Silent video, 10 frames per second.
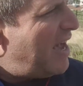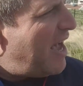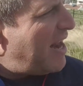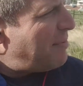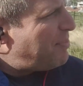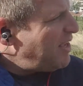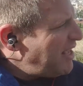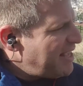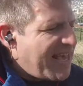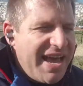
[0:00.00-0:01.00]
and I'm
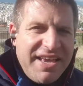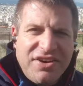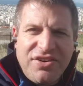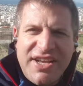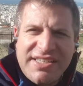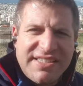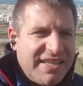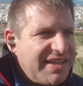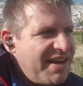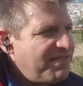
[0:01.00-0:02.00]
thinking, yeah, in Greece,
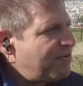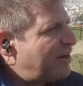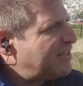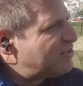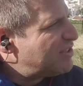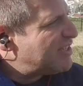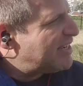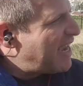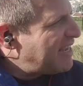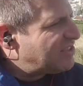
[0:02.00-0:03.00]
and everyone is always
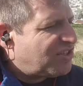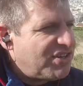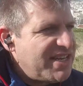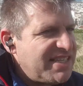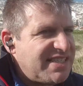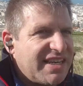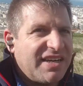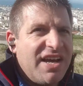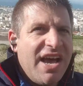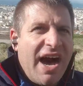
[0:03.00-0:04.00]
against Greece
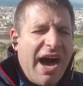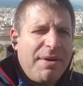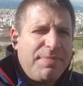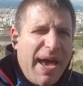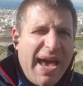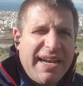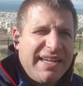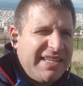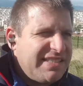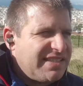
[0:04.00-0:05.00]
and how bad
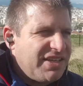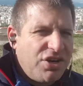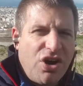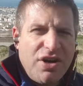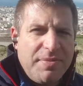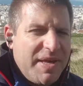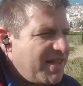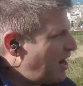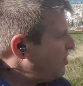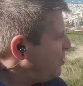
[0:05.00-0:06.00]
it is and the economy. And
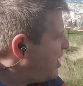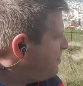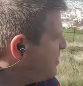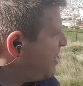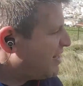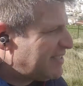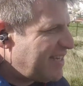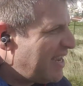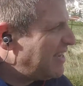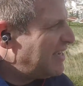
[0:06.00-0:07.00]
then I look up here and I
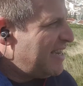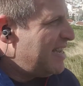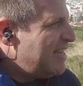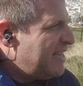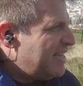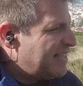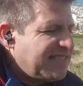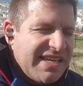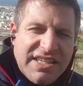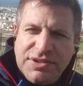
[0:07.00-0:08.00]
say,
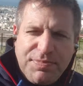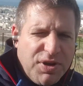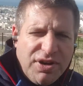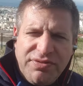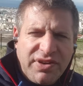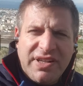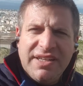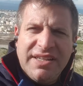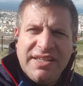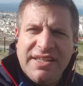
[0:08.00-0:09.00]
it's it's beautiful,
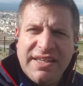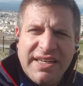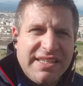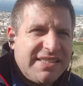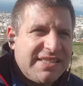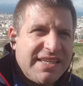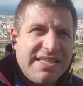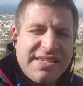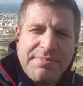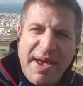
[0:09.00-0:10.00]
it's
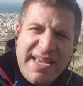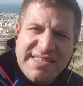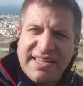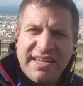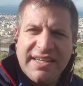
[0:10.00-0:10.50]
it's amazing.